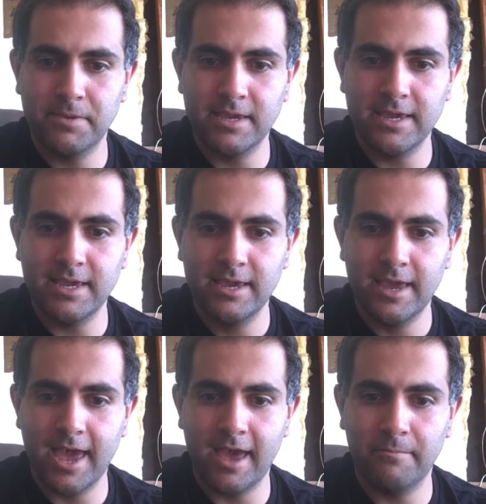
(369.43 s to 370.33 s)
P,
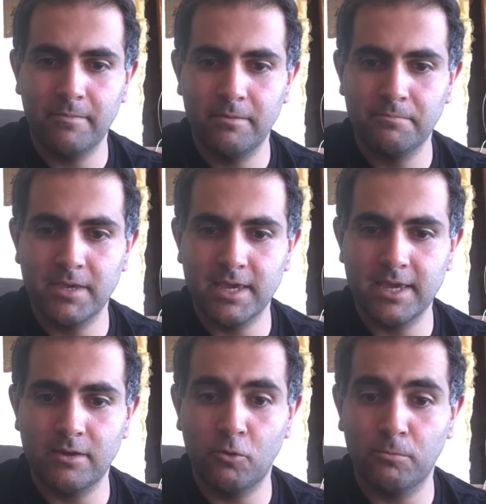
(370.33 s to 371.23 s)
M,
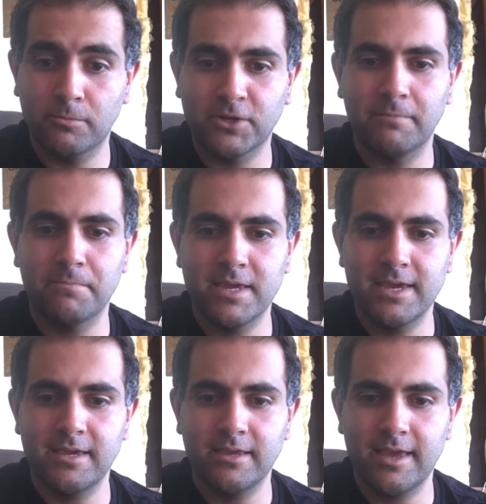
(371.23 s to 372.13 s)
P, I'm sorry, P,